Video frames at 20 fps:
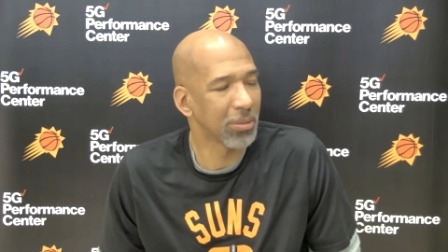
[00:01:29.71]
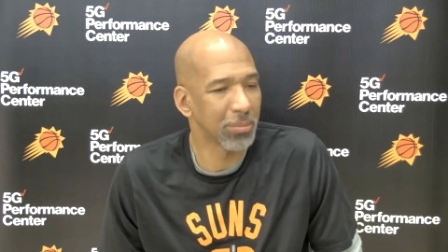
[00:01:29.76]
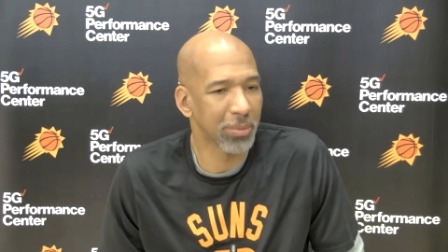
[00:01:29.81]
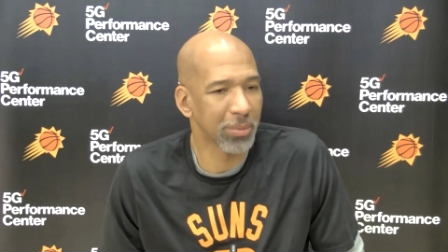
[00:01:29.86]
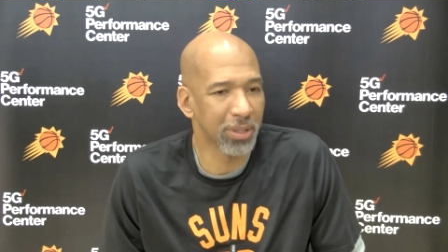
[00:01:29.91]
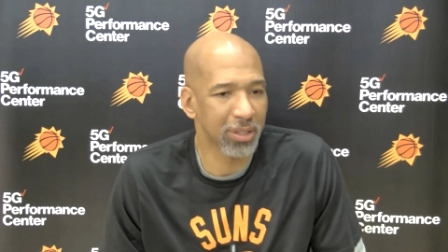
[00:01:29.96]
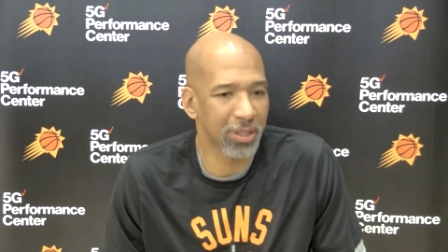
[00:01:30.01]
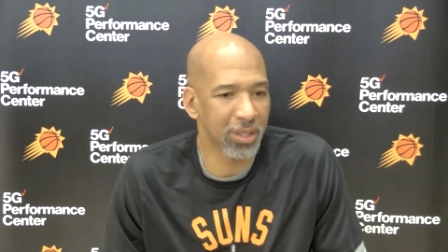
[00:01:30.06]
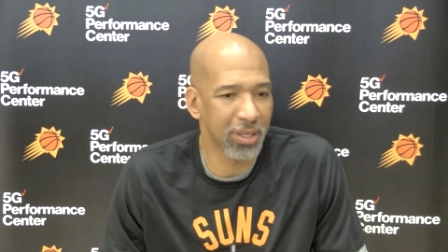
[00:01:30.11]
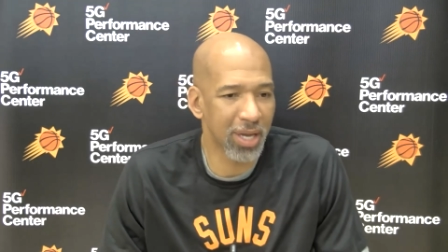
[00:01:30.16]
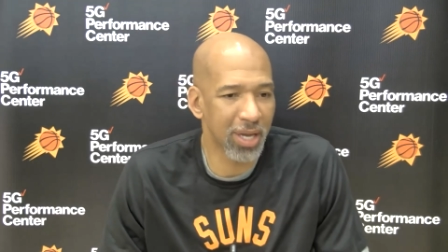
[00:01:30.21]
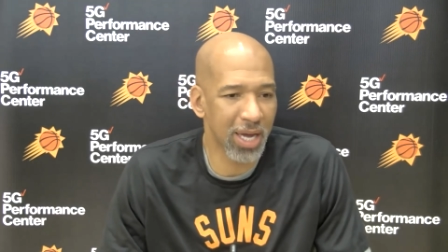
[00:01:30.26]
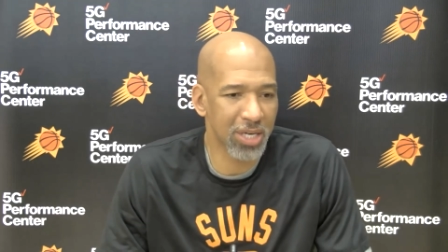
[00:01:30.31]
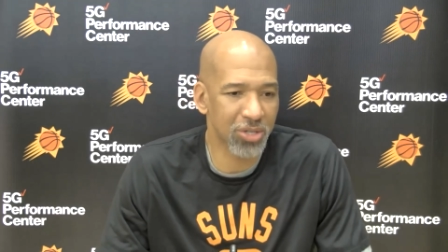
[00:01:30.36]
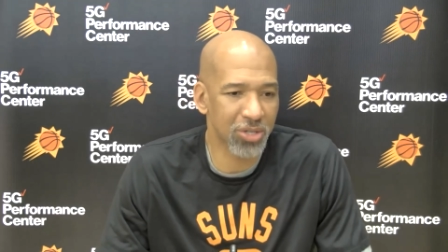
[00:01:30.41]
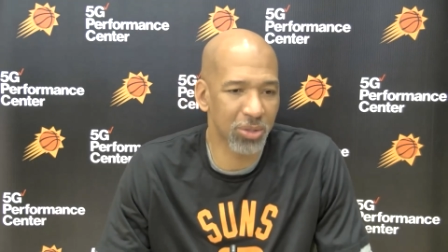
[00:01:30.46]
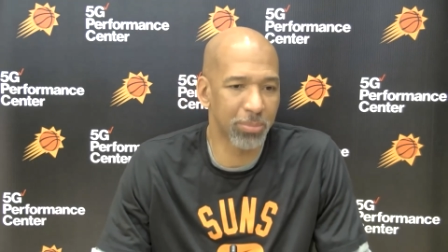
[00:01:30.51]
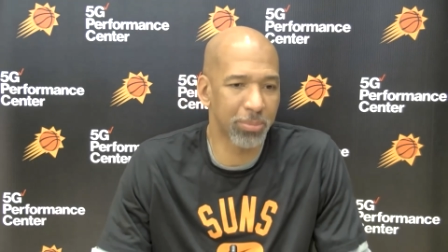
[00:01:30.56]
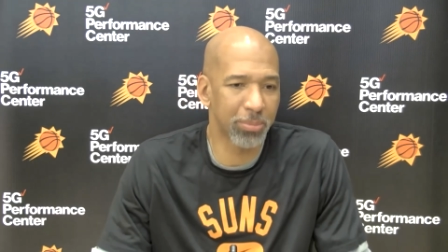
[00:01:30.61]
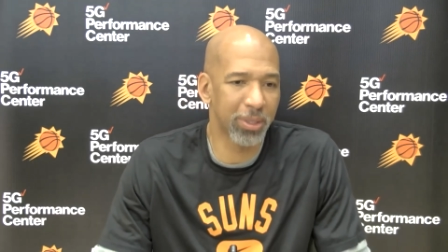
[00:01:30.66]
But the
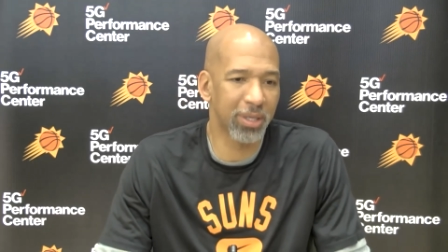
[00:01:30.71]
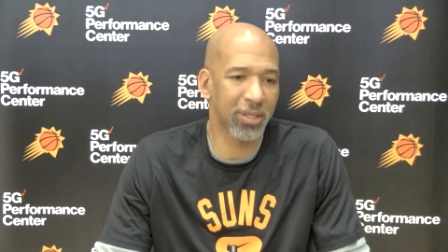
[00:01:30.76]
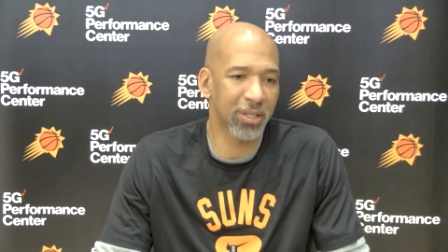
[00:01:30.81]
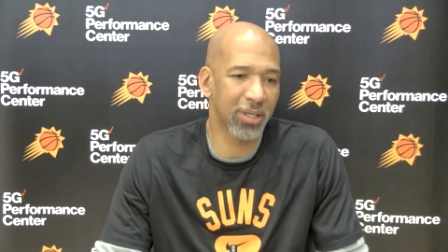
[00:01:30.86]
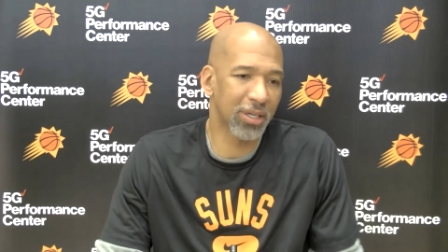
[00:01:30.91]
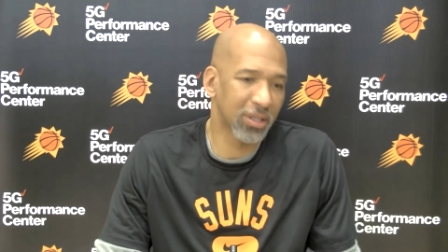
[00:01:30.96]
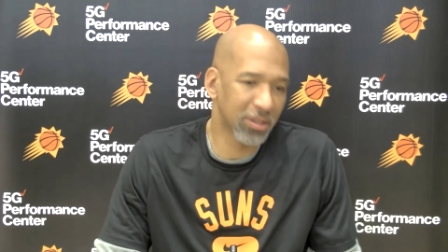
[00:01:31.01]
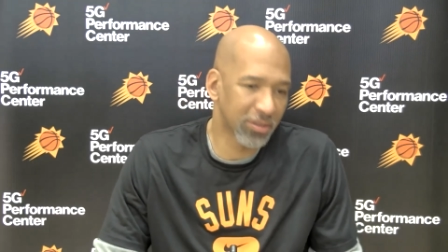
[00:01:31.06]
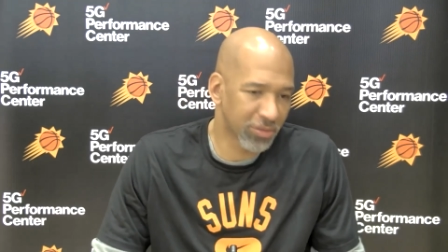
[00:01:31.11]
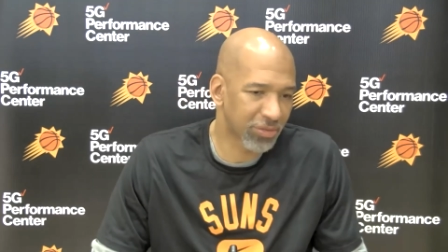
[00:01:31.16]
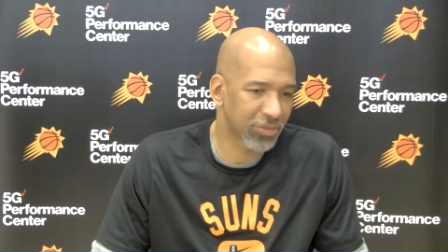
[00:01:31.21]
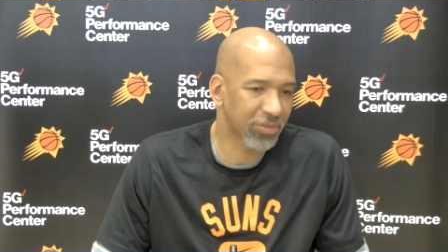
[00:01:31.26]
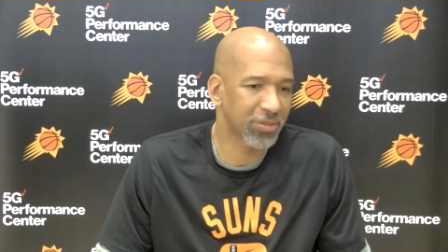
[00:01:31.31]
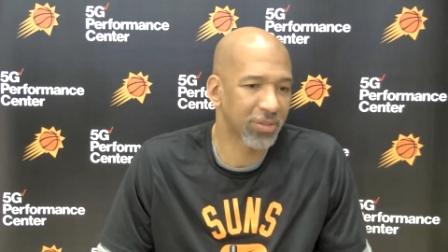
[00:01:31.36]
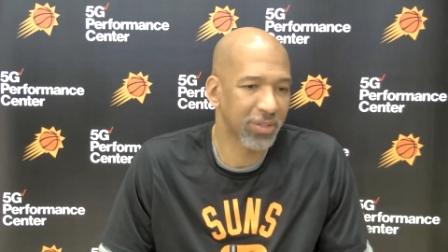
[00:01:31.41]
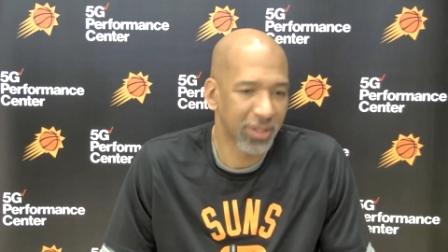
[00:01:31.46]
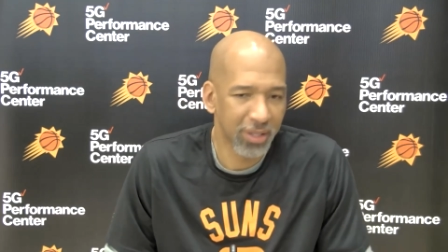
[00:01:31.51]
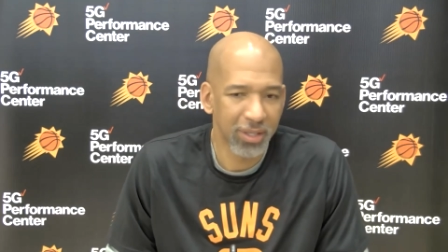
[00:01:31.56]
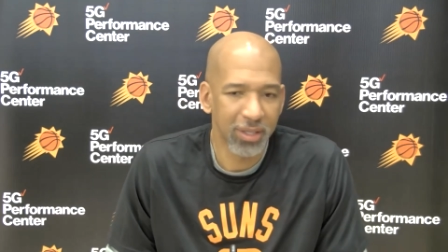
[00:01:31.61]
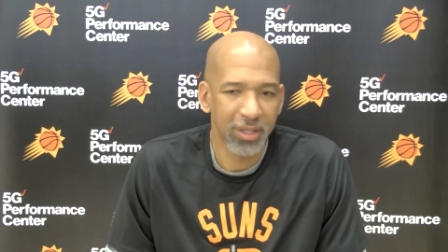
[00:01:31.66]
natural bent of
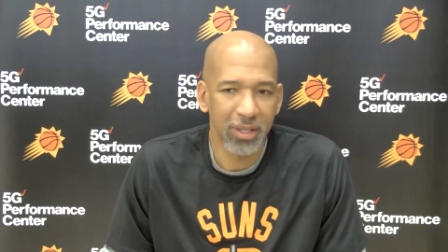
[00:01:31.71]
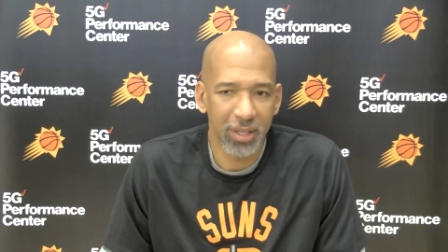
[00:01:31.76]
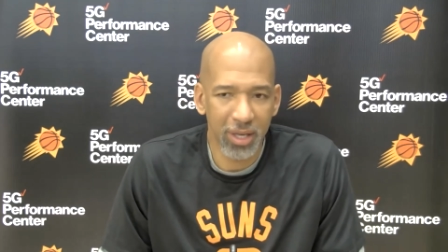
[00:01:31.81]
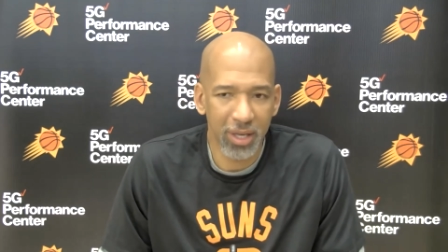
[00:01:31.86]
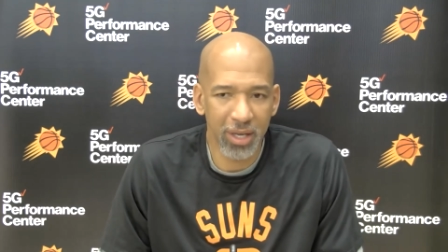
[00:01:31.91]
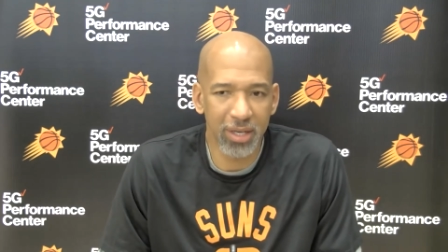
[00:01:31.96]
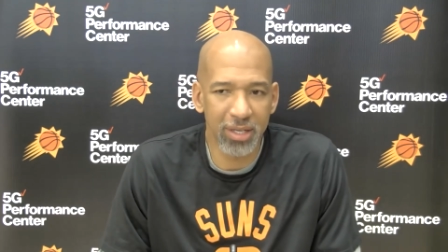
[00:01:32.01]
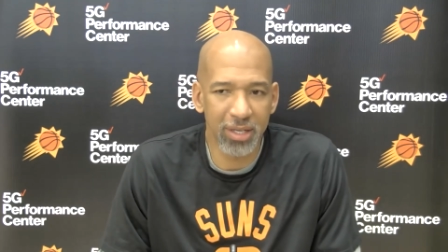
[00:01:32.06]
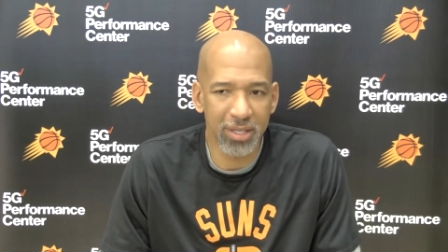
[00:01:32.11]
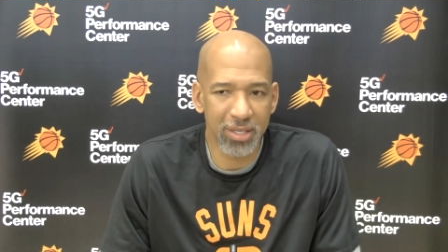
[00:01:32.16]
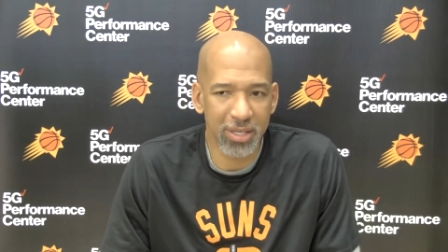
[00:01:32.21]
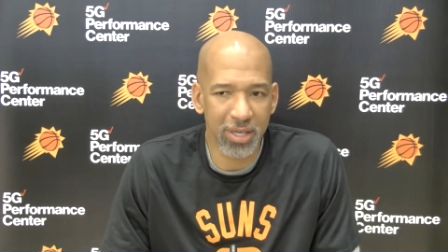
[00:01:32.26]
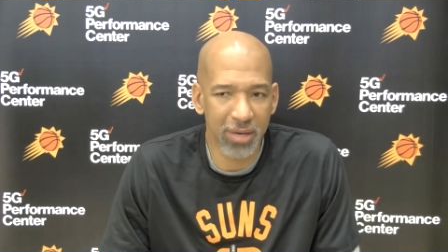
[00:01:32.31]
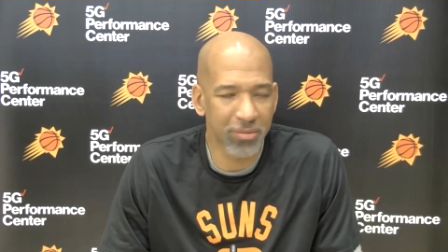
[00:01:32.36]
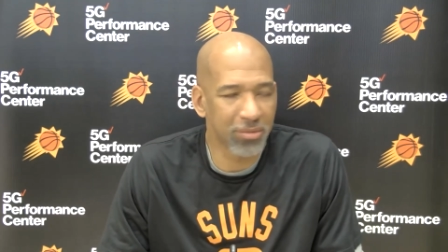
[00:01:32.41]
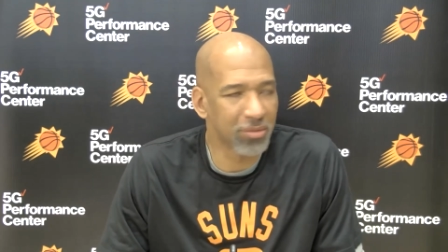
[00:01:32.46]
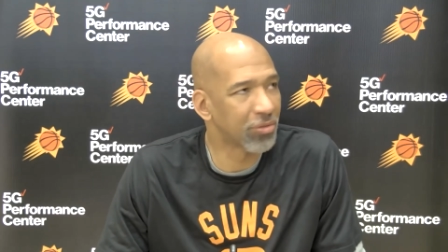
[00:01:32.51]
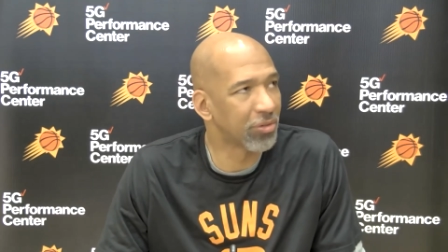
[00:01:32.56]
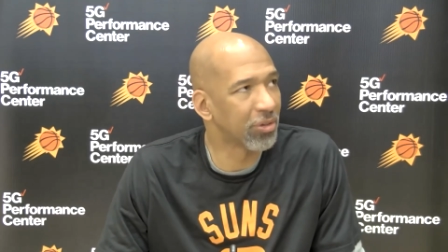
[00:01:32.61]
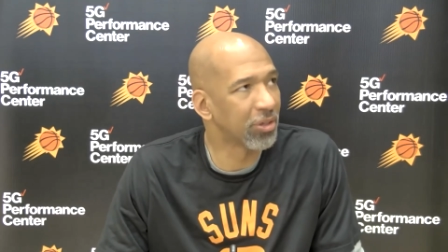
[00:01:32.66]
any
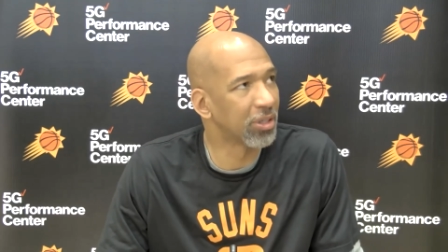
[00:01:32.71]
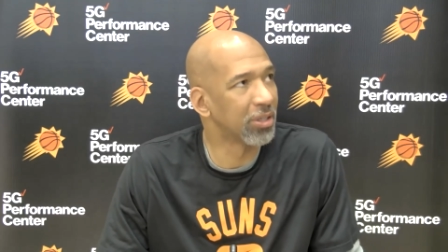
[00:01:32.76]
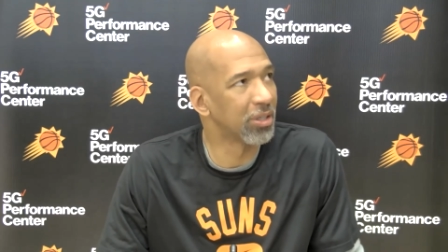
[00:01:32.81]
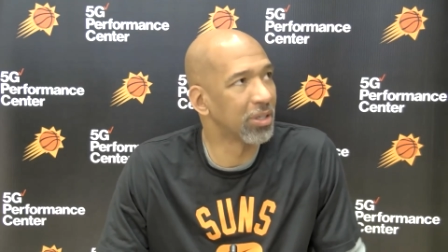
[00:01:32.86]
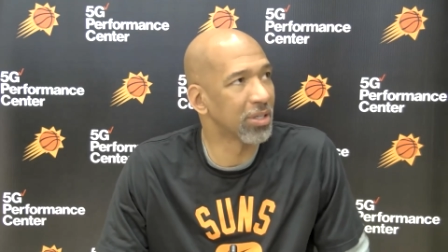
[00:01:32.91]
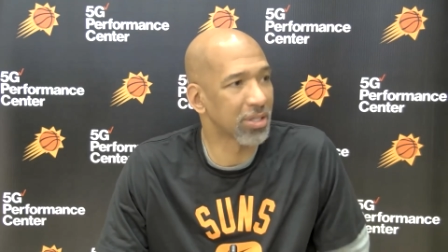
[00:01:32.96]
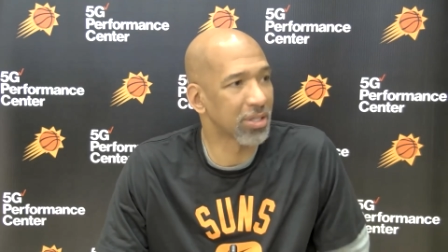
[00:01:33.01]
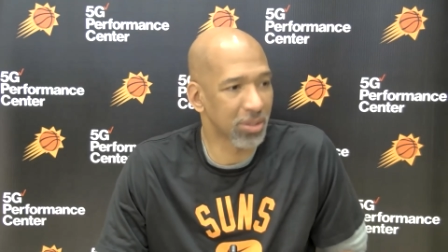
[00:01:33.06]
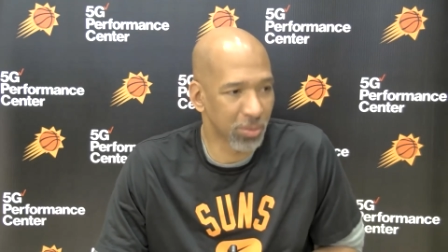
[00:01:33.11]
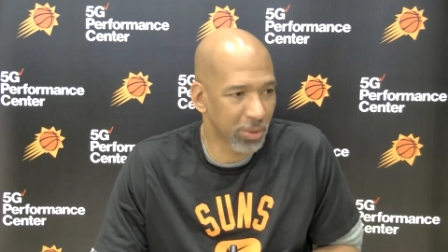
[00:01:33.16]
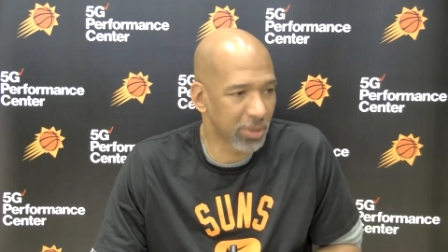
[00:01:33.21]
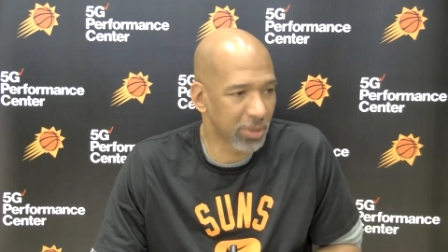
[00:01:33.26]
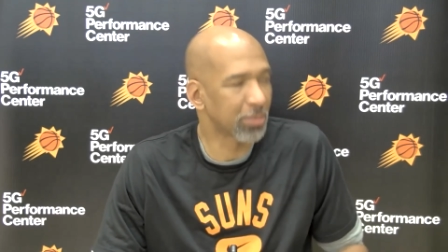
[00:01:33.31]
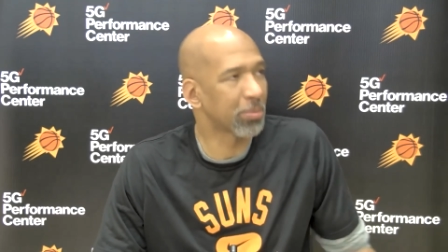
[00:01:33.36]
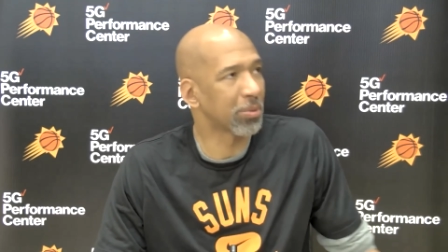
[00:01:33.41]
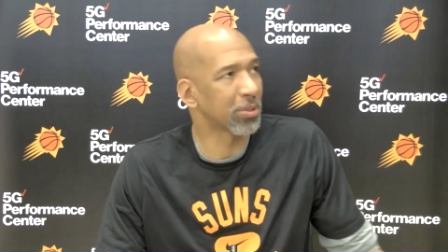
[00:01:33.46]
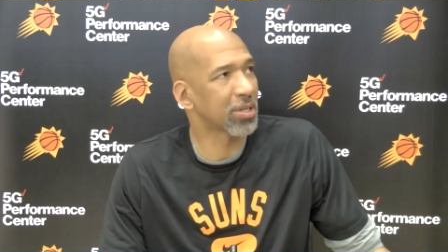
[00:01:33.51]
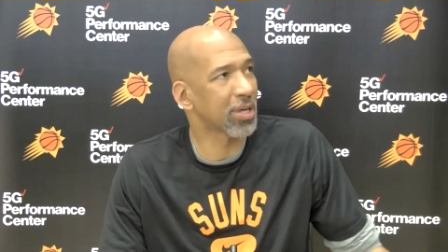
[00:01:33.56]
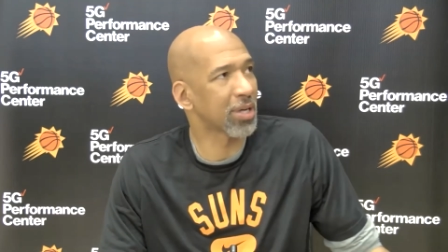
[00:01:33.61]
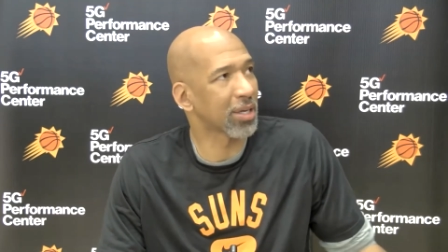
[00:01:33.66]
seven footer is to want to
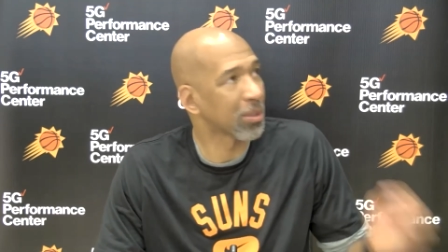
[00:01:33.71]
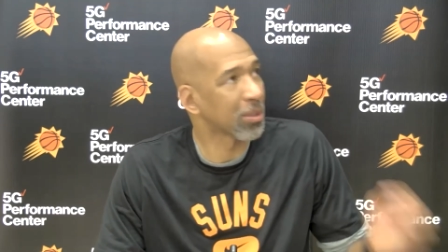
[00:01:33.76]
protect